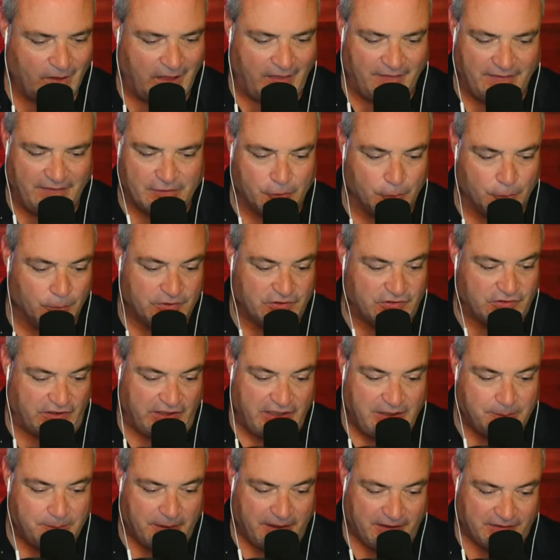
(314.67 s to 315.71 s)
think
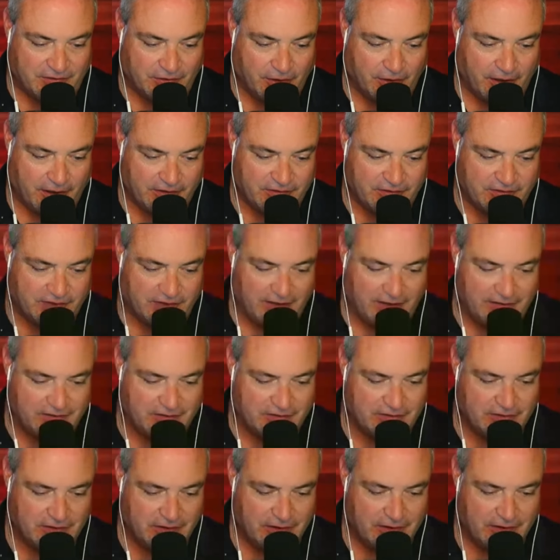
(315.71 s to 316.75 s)
Lewisine makes a lot of
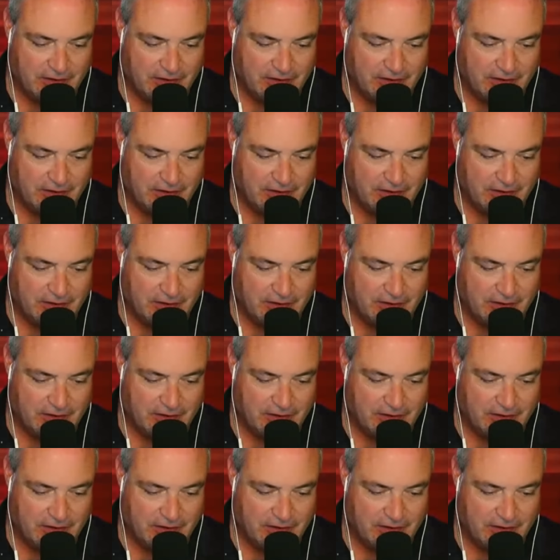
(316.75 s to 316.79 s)
sense.